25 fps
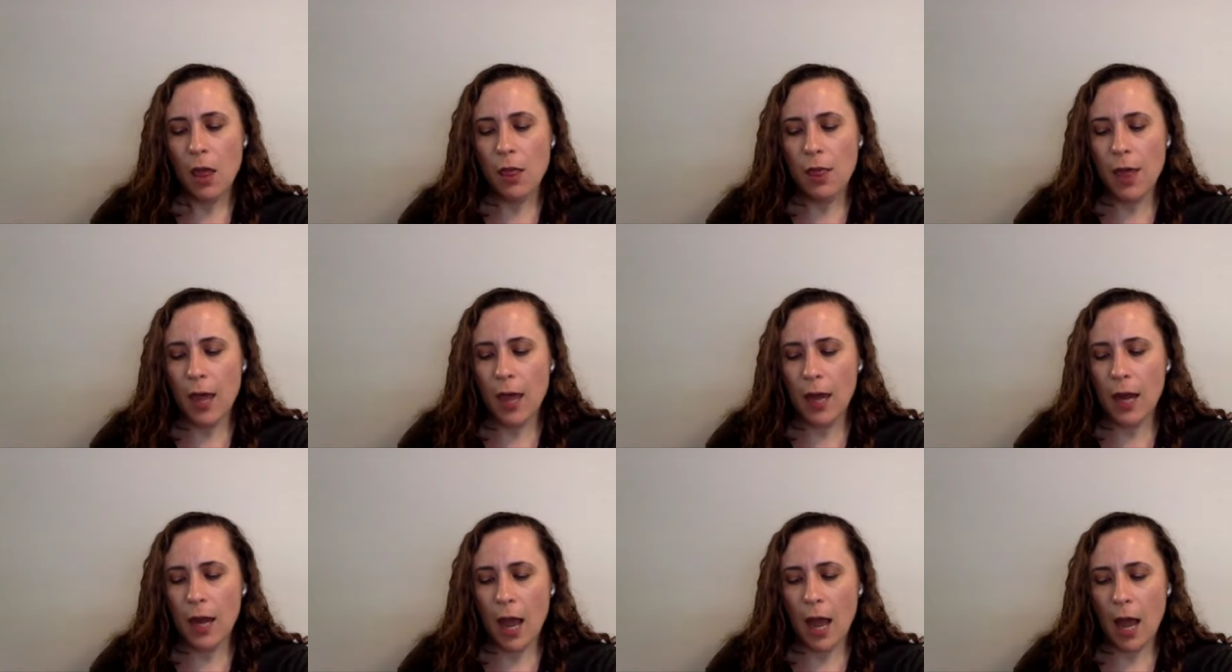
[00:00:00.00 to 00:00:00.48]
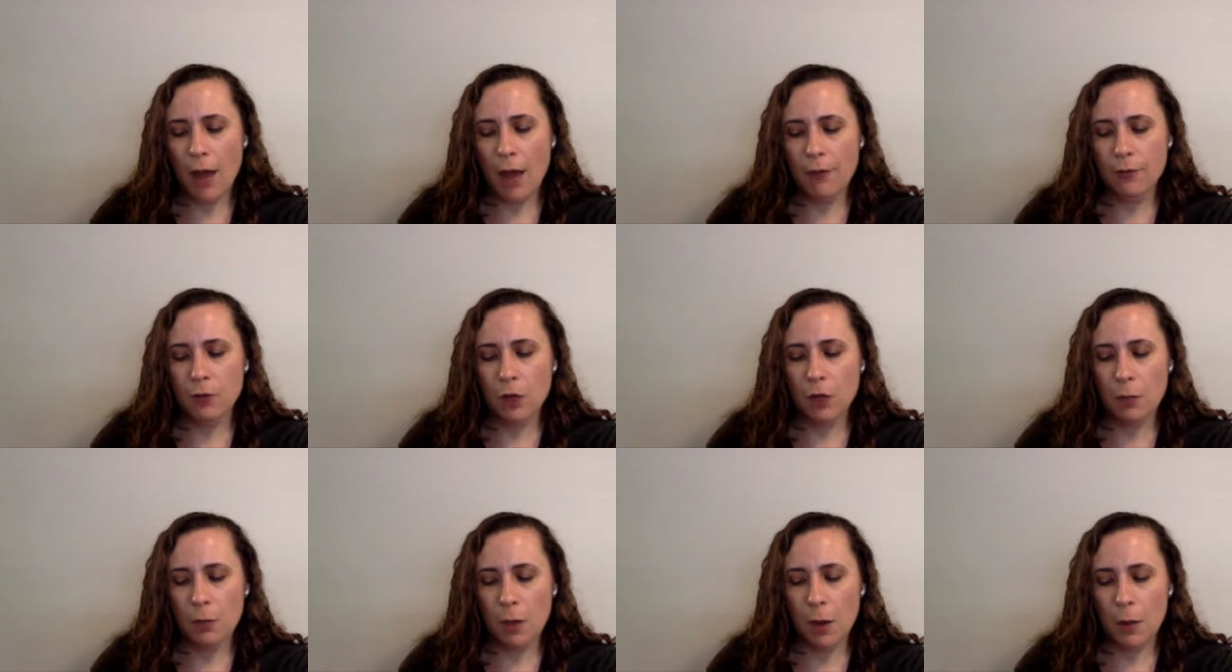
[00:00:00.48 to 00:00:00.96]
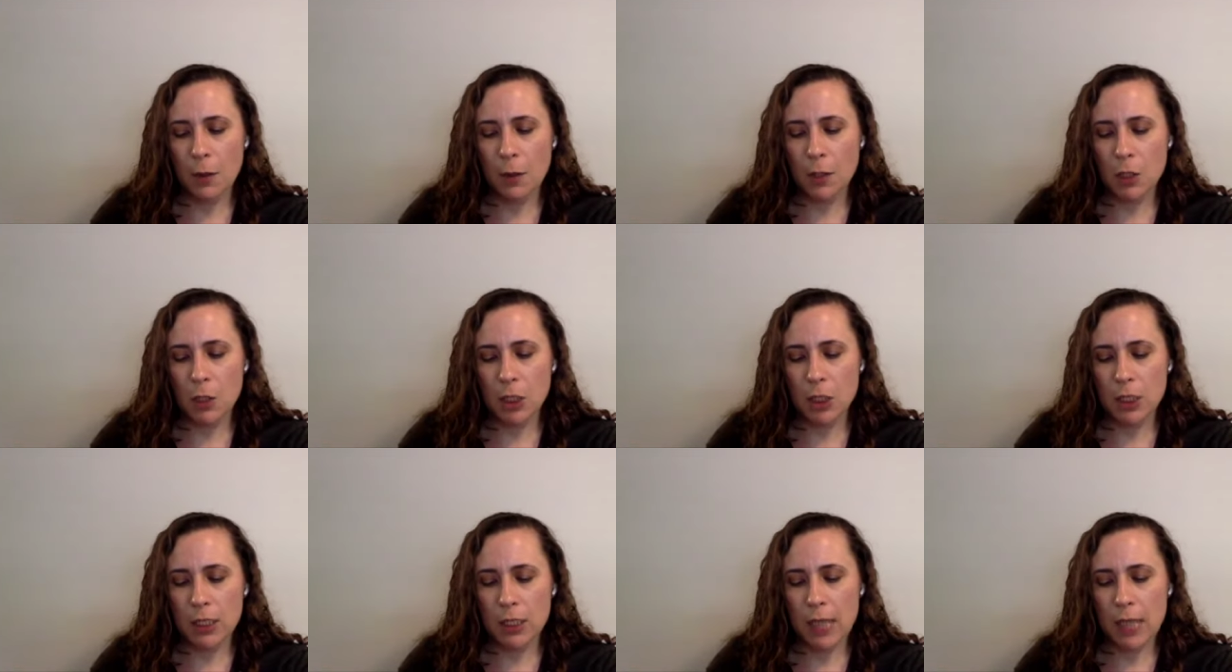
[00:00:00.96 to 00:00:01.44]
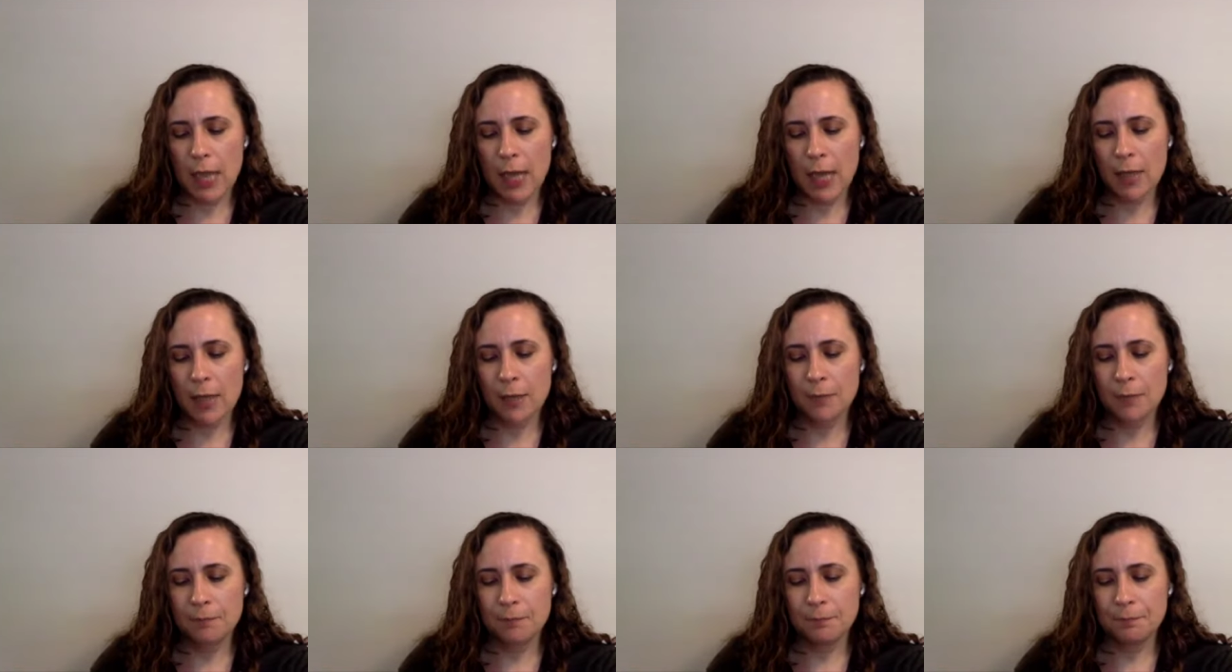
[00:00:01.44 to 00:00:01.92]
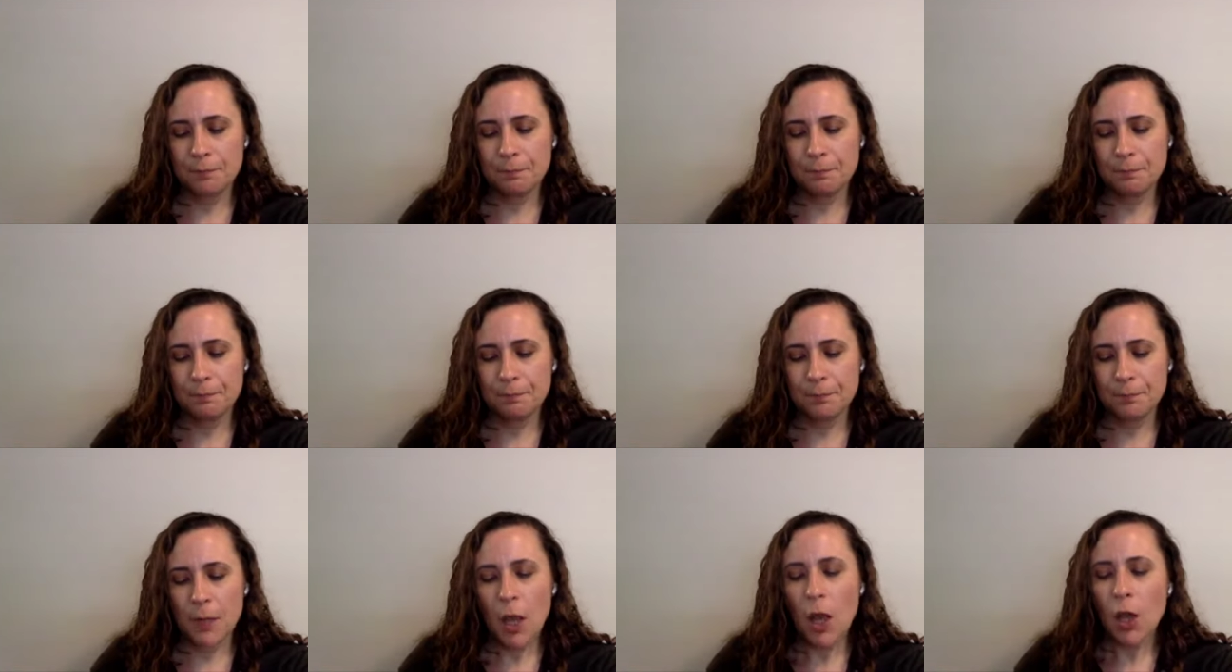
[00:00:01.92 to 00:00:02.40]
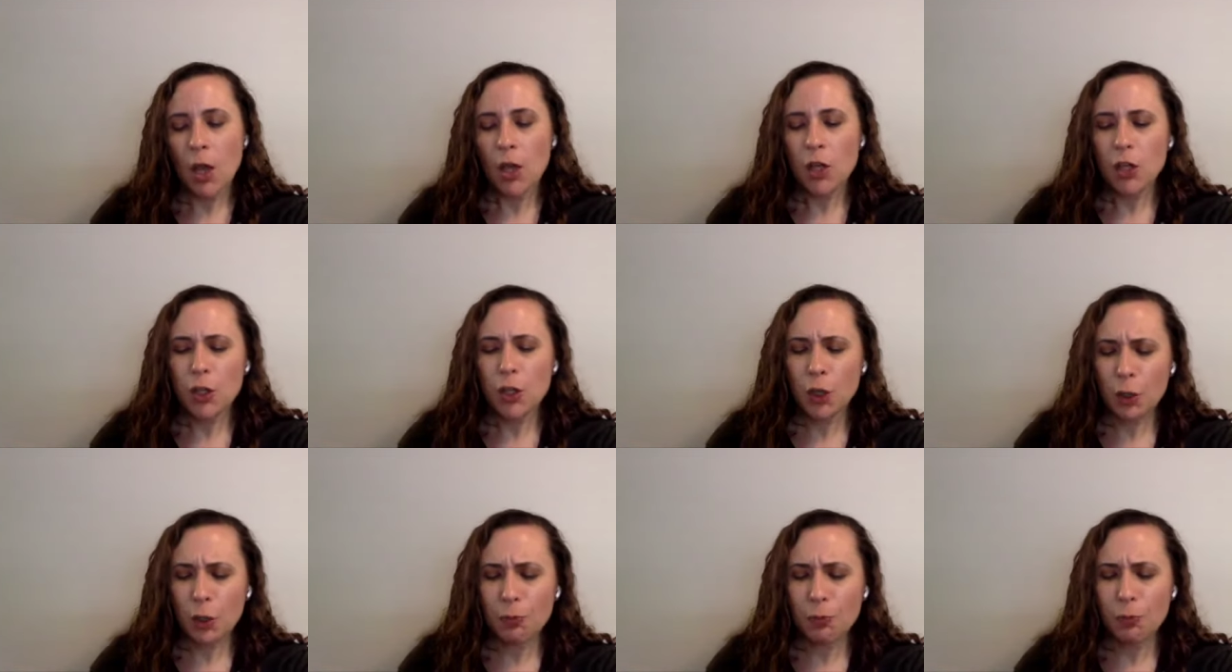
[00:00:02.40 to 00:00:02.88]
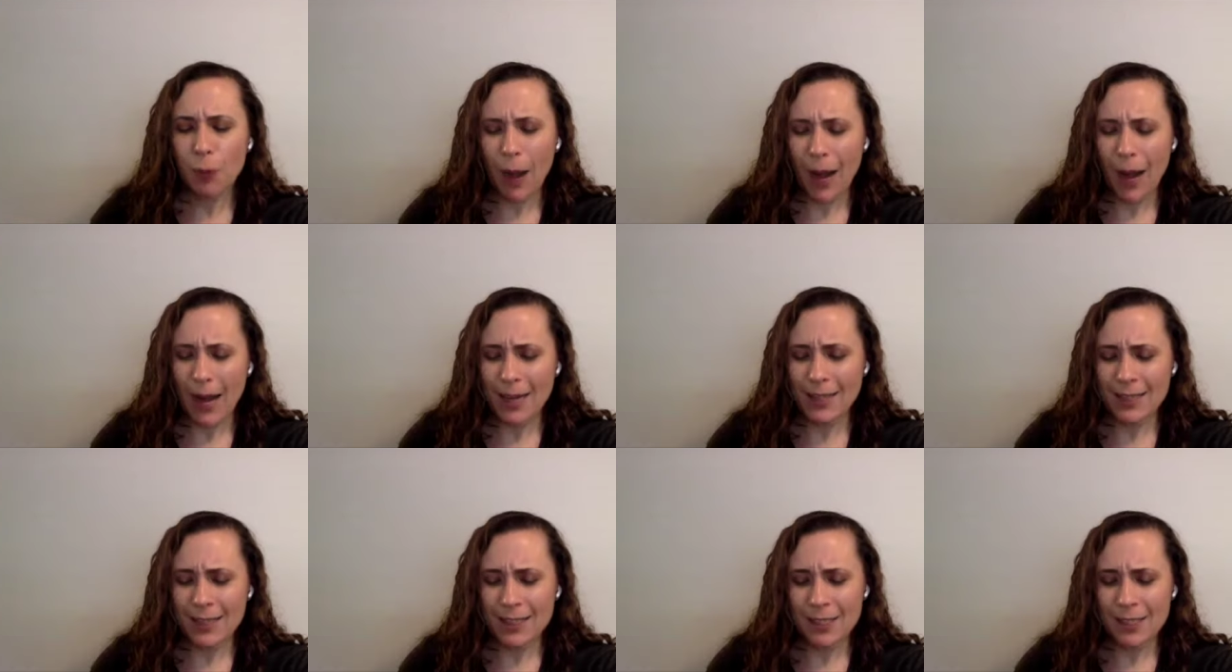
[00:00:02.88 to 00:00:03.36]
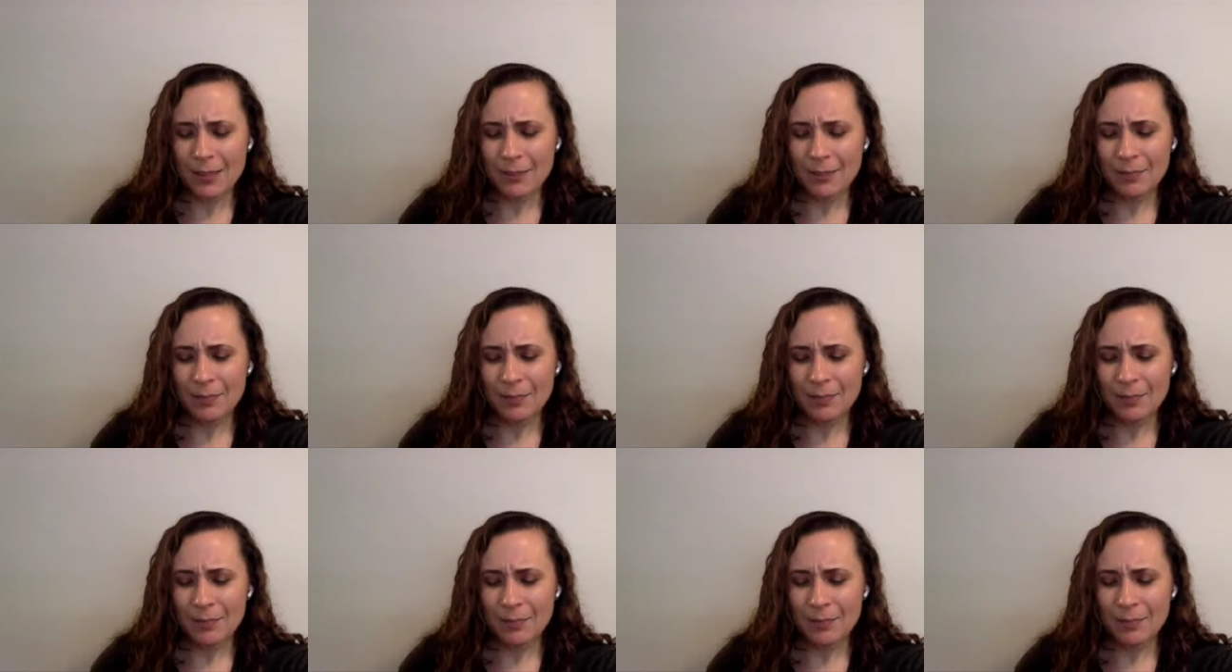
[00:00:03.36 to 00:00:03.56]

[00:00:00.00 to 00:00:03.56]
Then, after a moment, she said, You're right.